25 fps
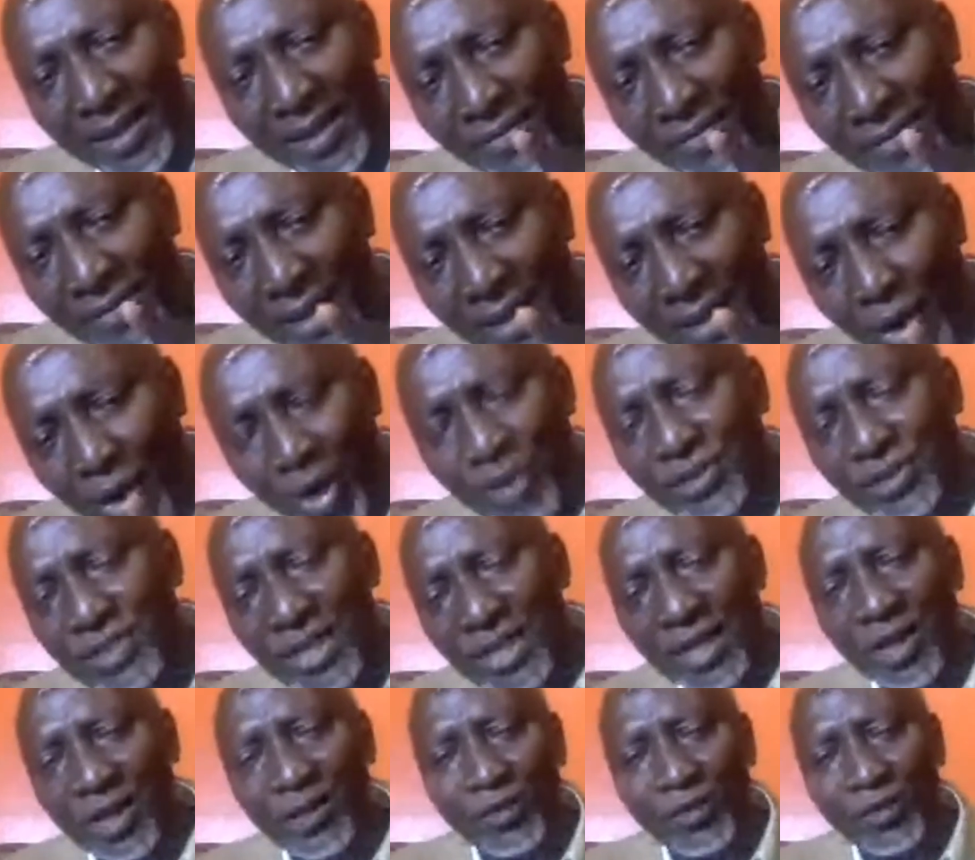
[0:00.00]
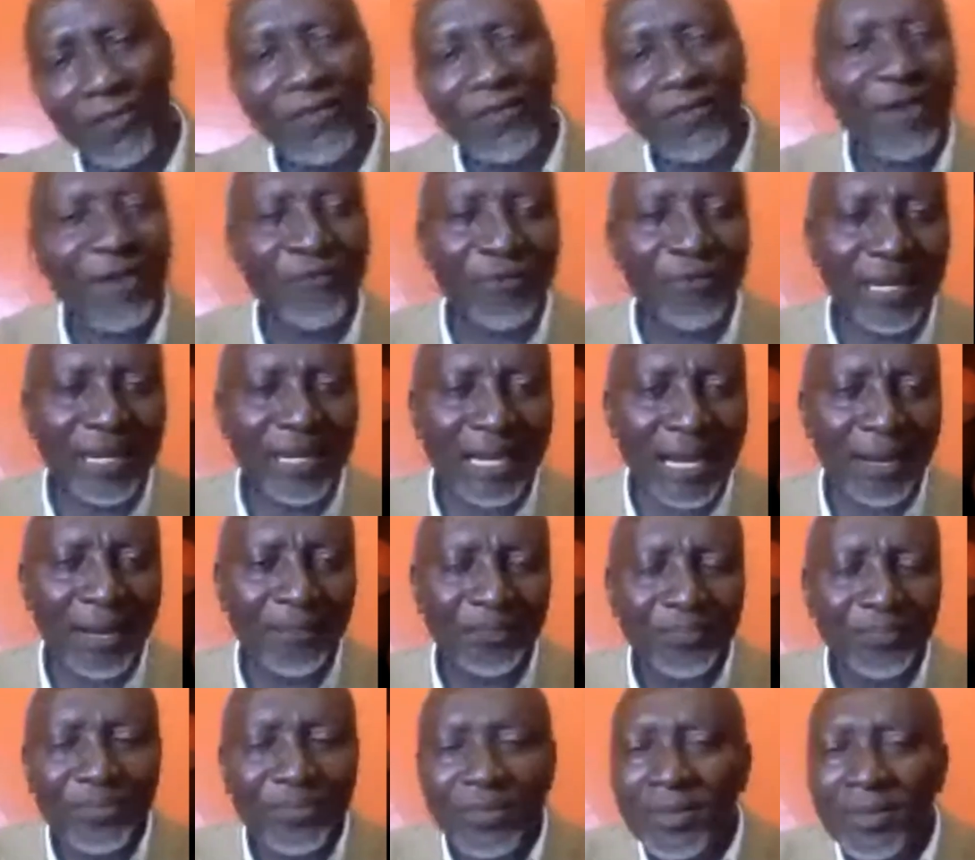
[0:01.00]
the continent of Africa
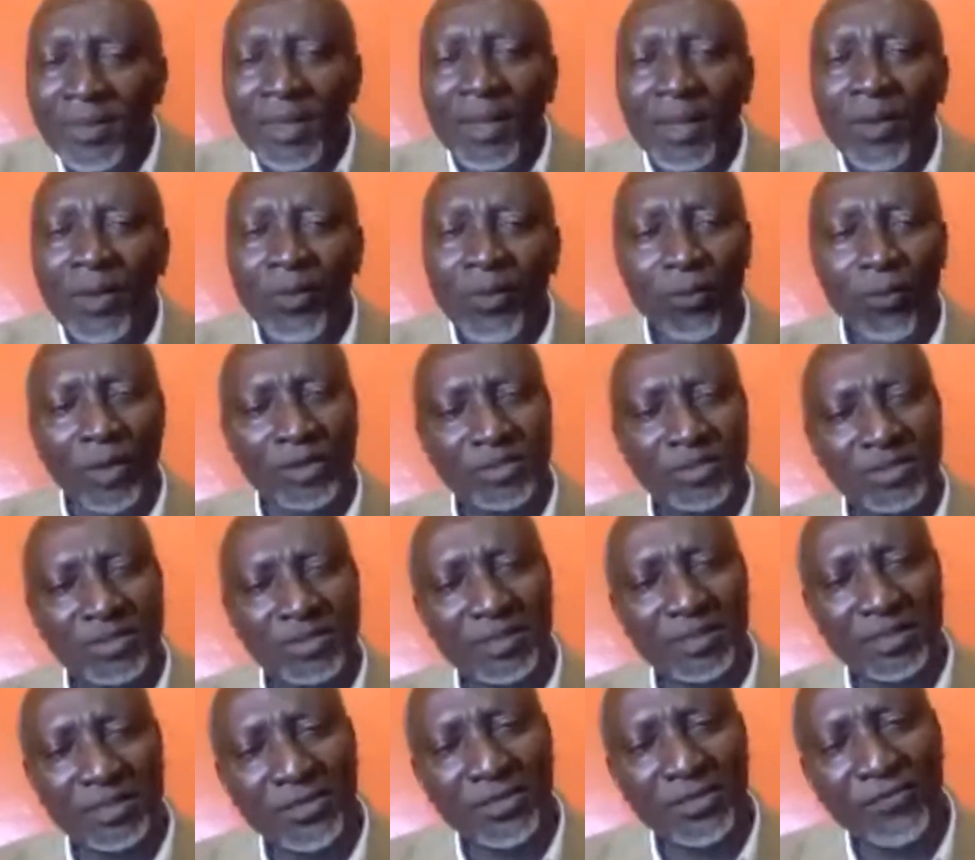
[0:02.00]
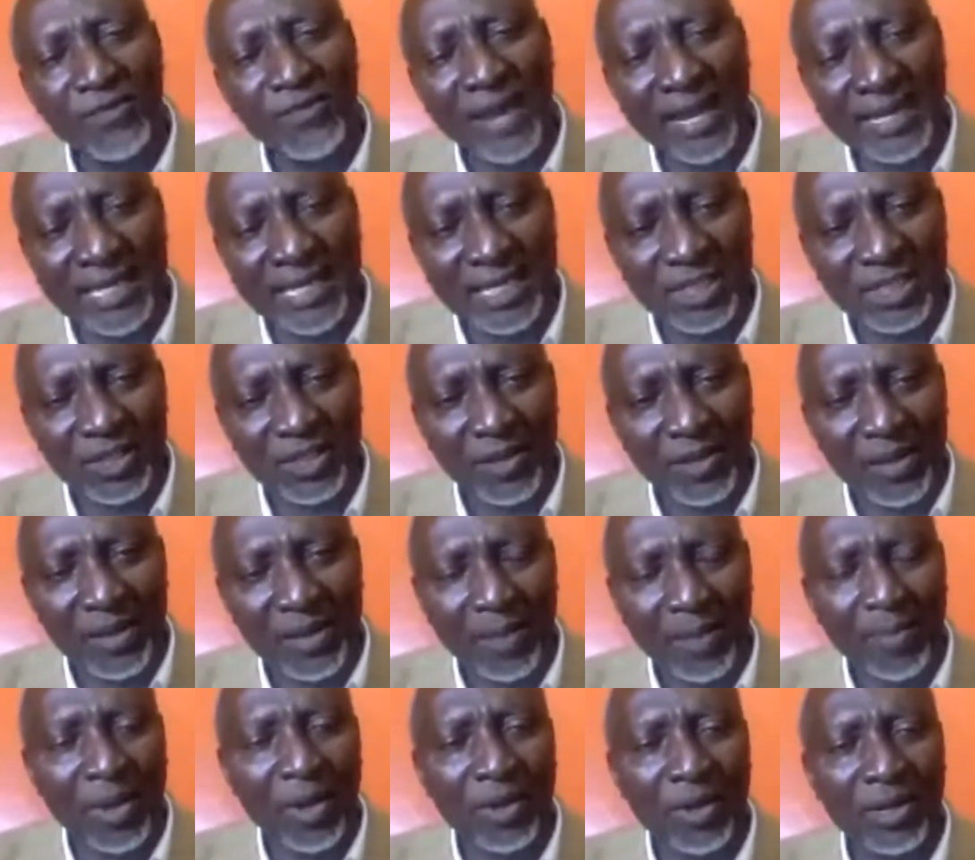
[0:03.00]
was divided
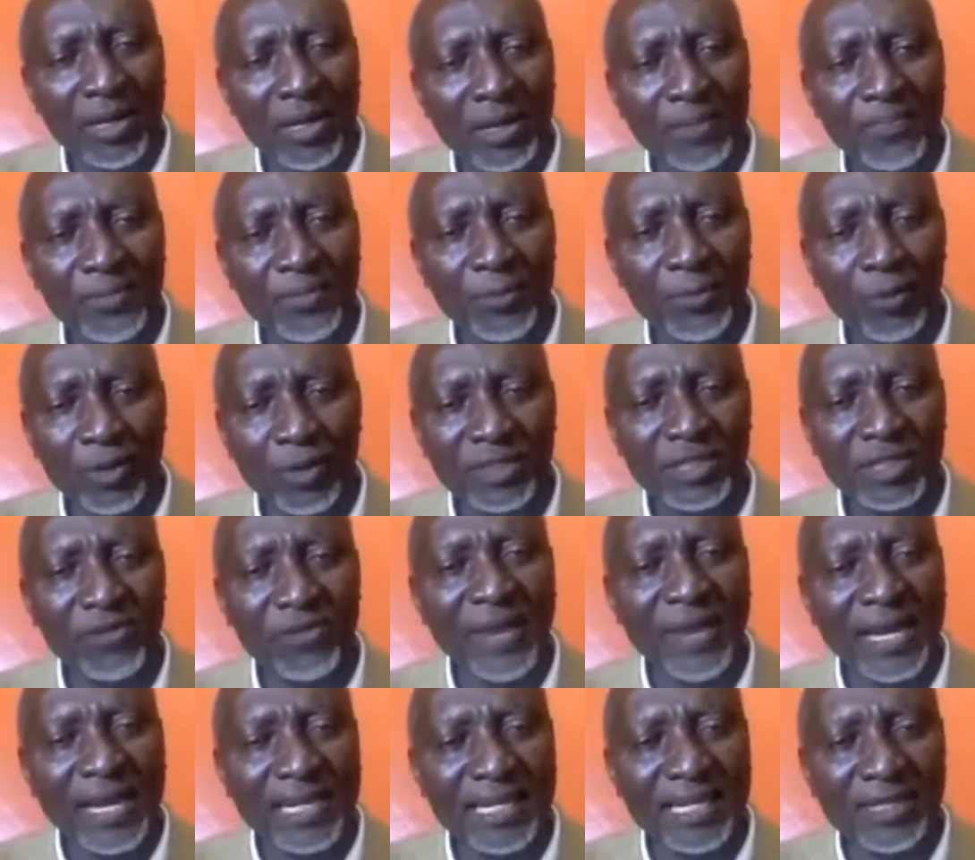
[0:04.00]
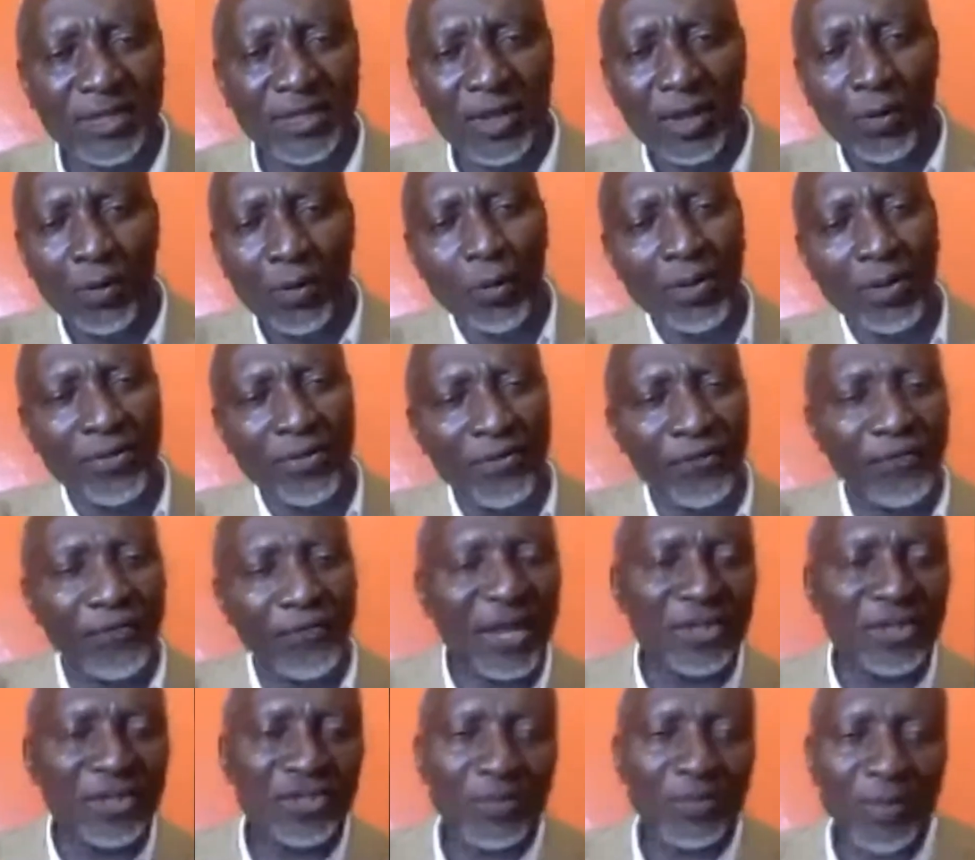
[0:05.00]
by
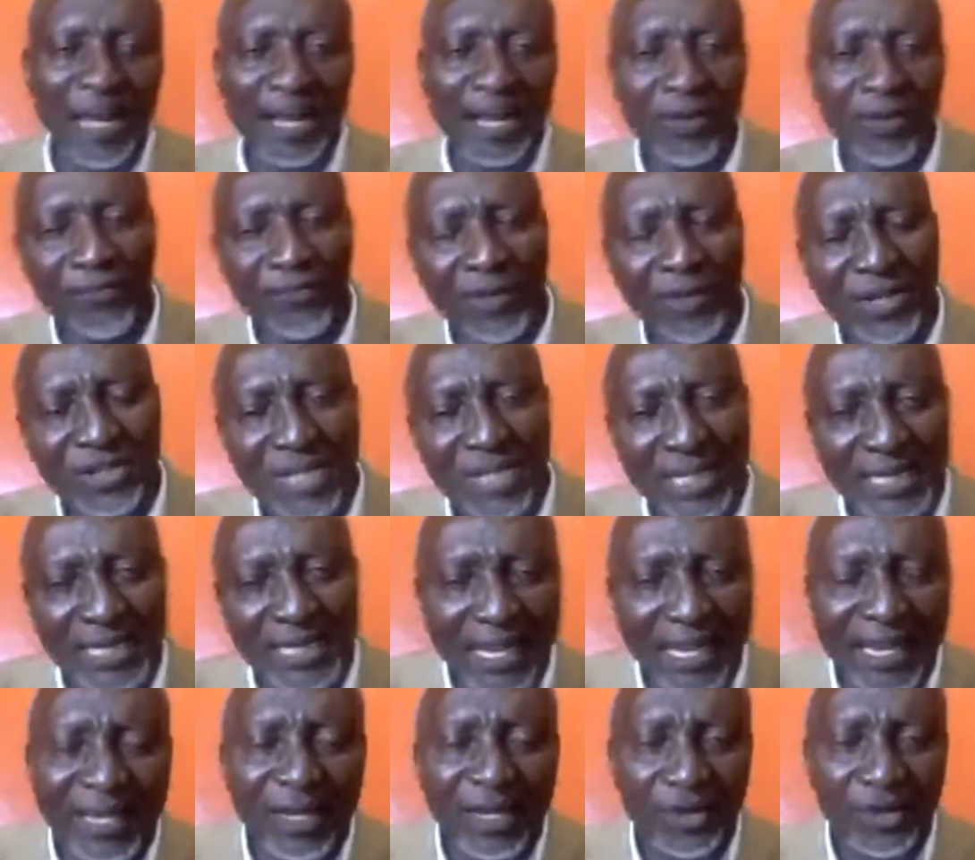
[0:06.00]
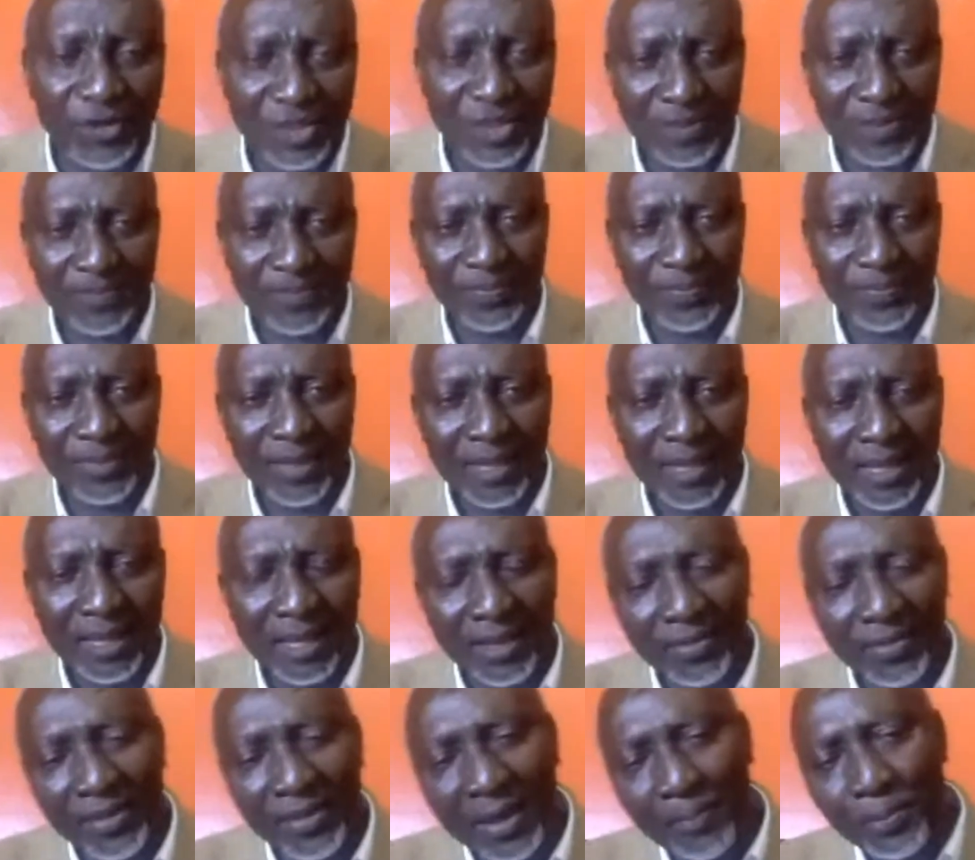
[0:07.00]
the French and the English.
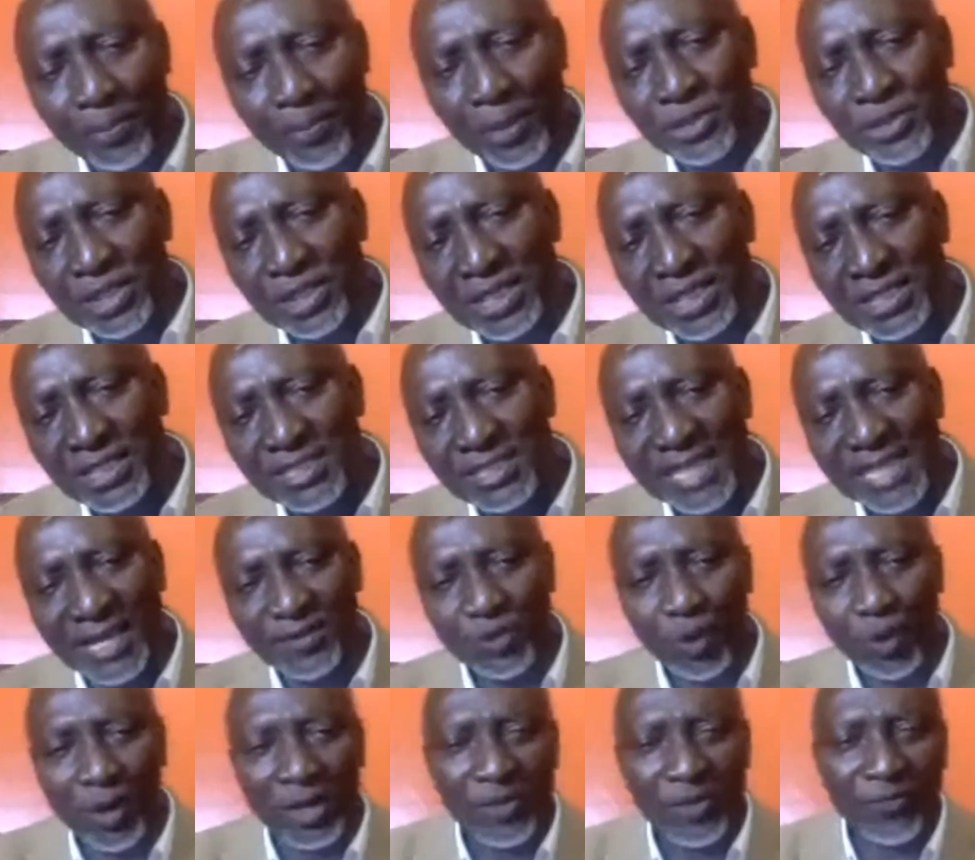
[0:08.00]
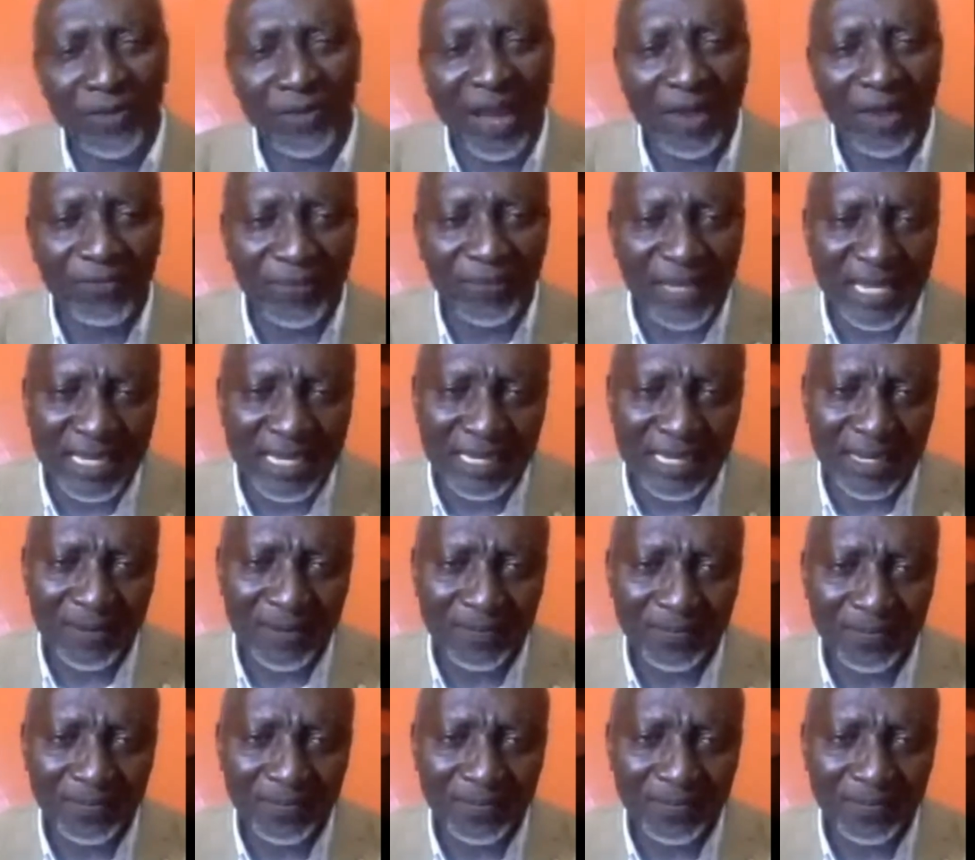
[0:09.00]
The Portuguese has only 5 league.